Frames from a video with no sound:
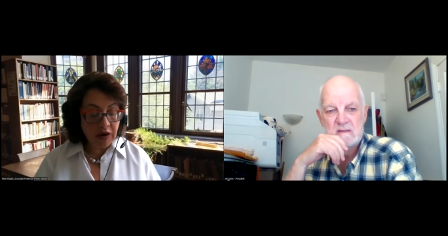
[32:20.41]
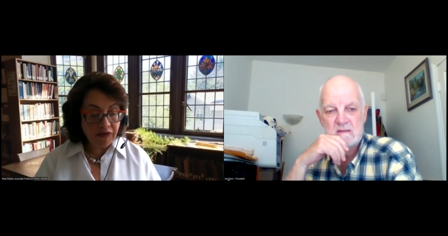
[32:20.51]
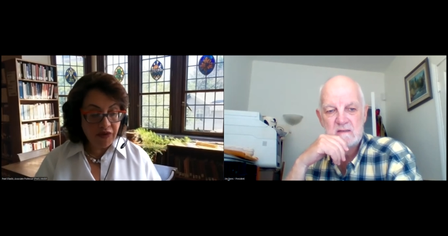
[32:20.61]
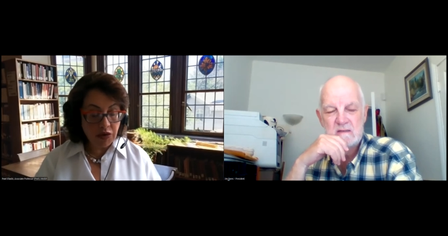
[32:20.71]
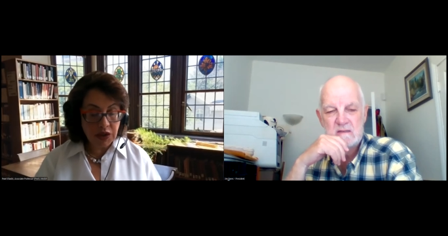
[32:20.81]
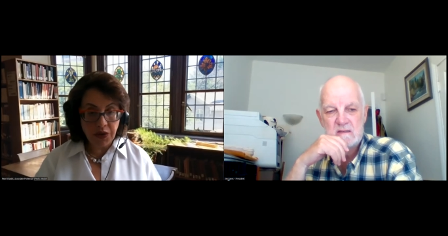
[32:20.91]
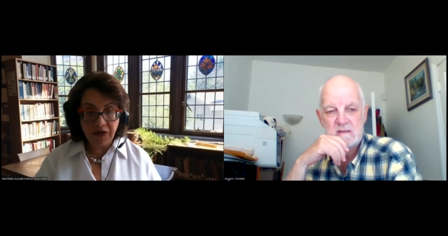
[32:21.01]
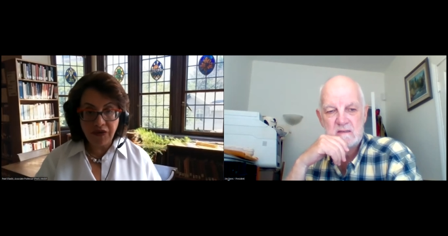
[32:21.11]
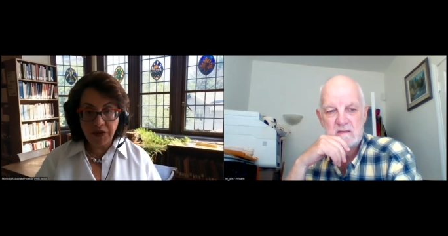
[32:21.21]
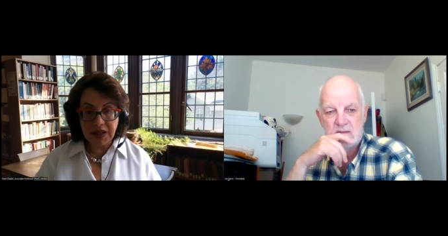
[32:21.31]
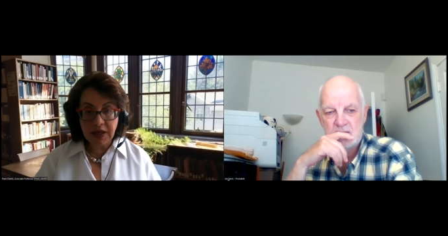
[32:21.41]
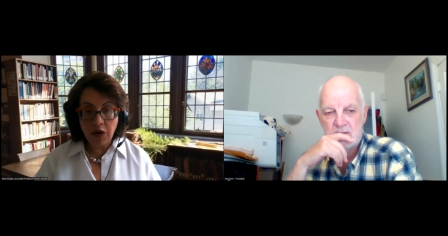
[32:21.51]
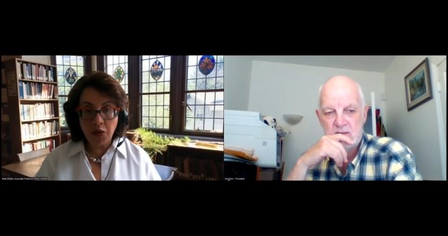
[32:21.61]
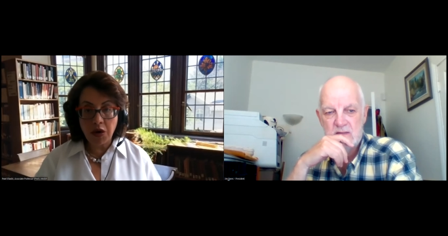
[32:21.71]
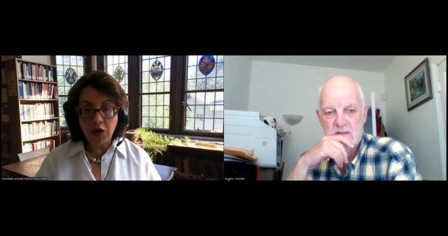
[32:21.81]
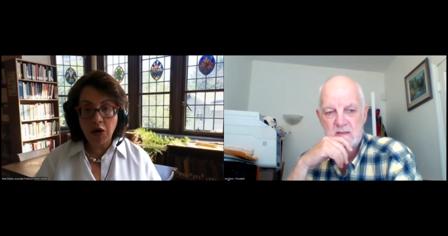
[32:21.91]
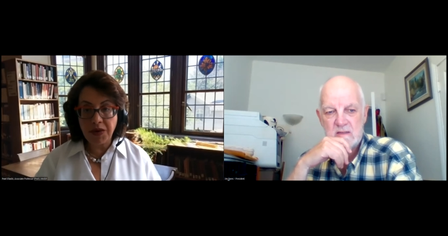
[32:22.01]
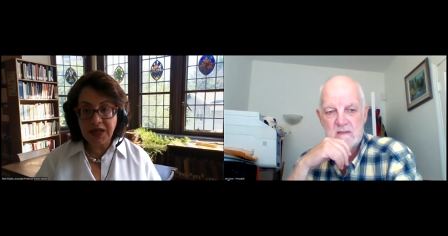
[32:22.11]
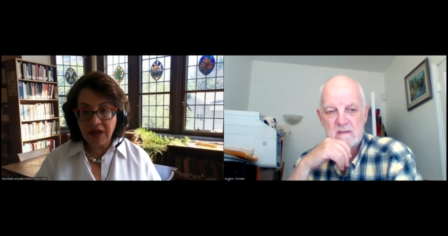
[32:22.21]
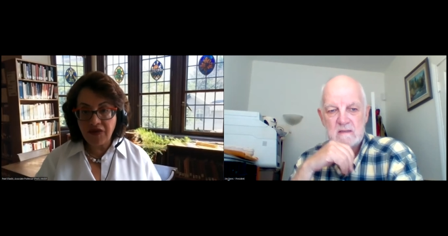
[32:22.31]
Speaker 1: folks doing forensic work go
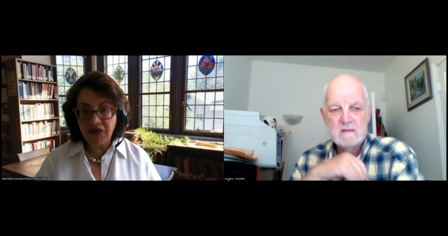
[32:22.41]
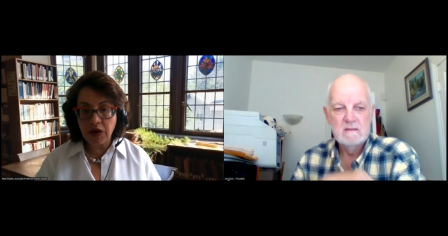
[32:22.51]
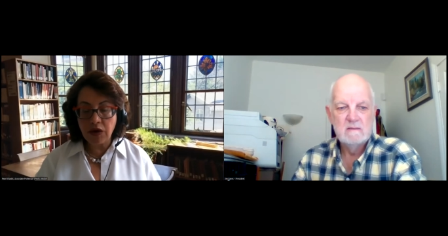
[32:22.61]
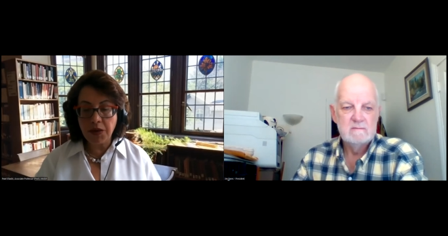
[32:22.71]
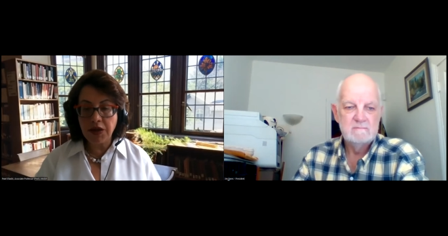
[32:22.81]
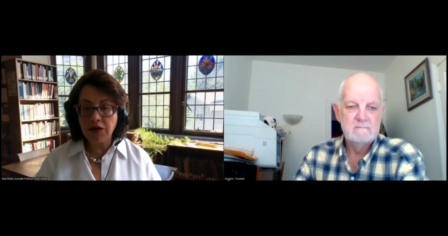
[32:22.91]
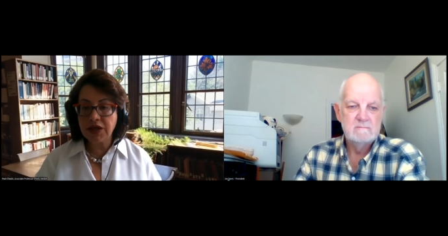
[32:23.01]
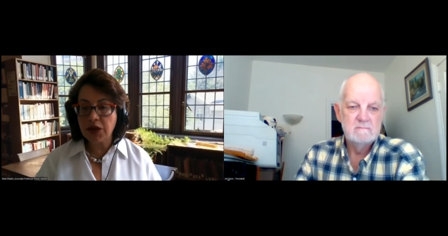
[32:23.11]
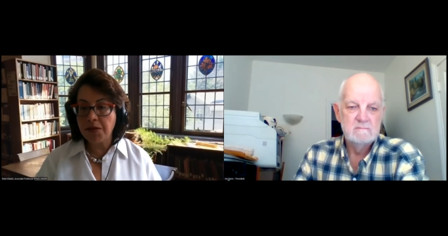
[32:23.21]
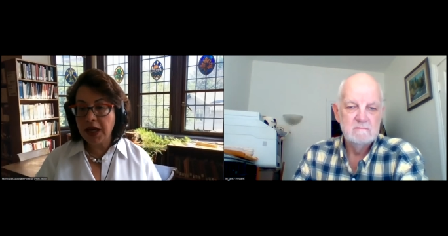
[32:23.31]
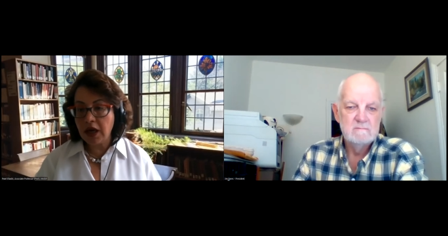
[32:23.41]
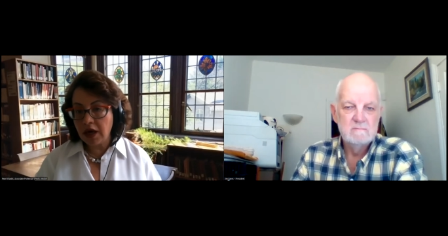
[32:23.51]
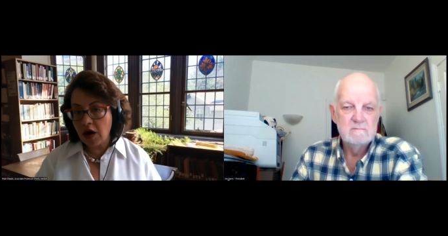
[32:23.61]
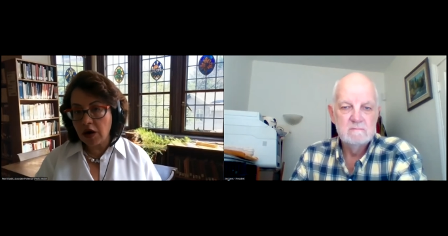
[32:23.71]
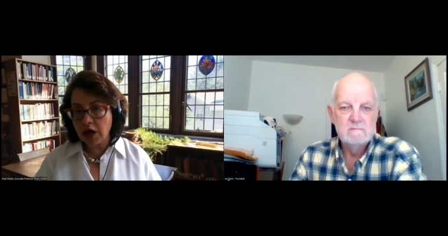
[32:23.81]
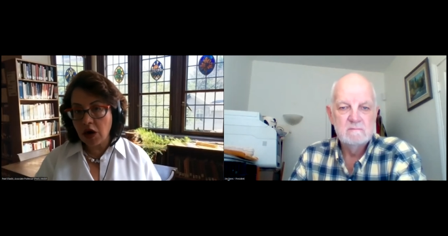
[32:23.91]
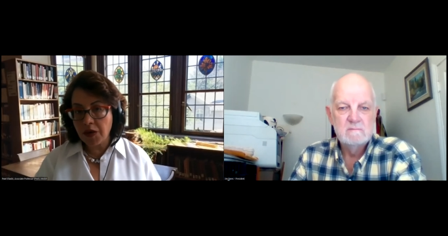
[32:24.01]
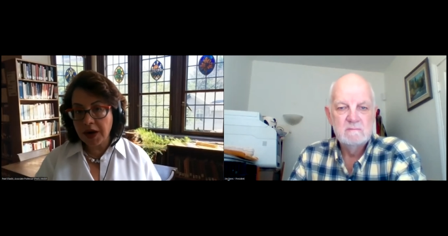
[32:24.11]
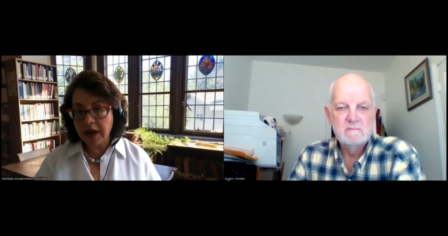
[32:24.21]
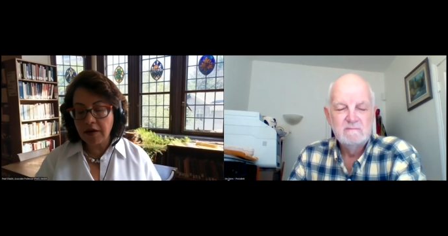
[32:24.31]
into the field when there are so many
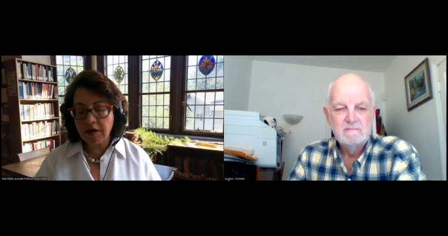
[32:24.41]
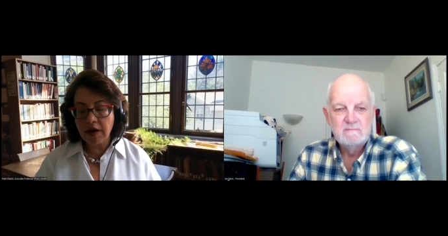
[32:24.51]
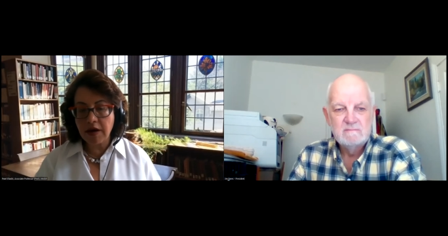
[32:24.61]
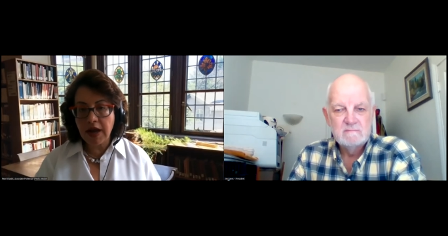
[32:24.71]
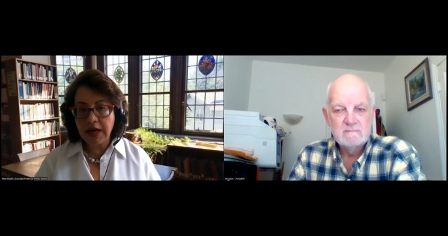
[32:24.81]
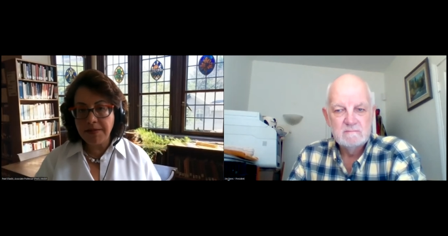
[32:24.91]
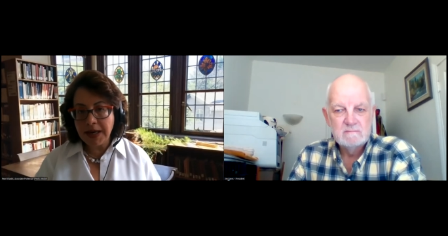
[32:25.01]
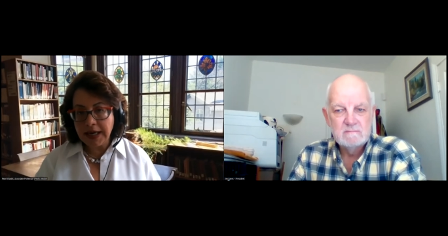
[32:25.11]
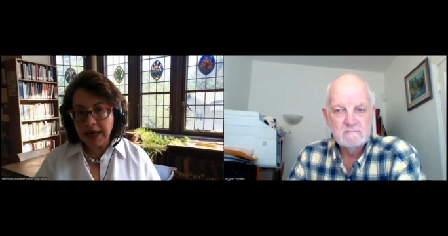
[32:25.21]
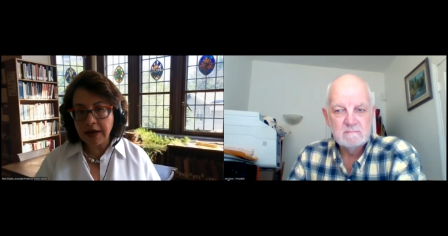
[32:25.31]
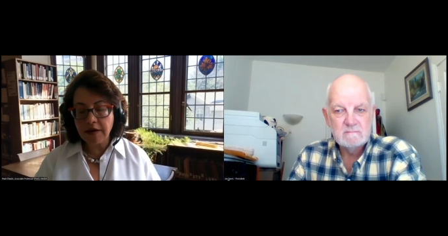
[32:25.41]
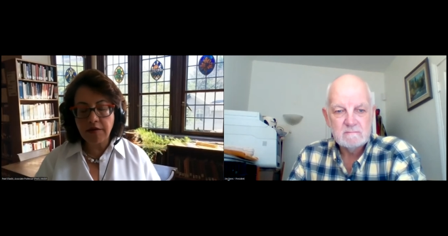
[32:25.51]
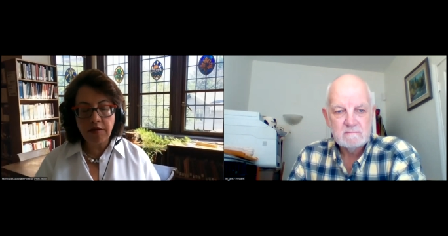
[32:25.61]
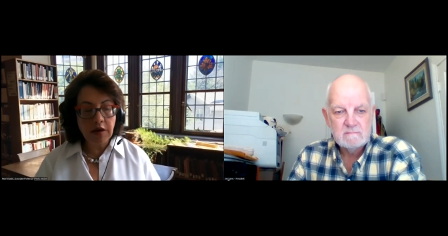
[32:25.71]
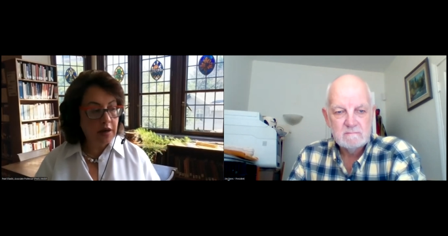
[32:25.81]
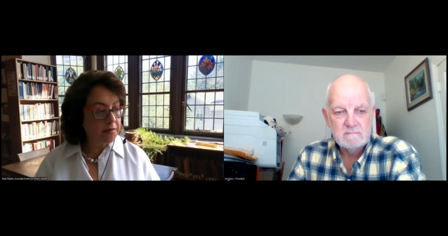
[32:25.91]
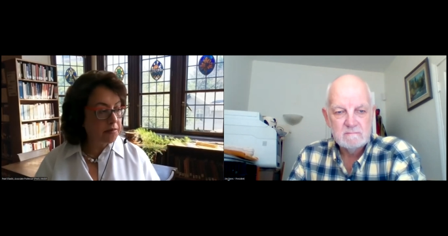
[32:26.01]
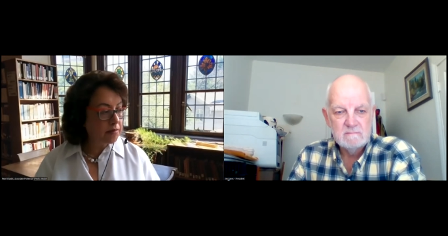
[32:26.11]
ongoing uh, and immediate um,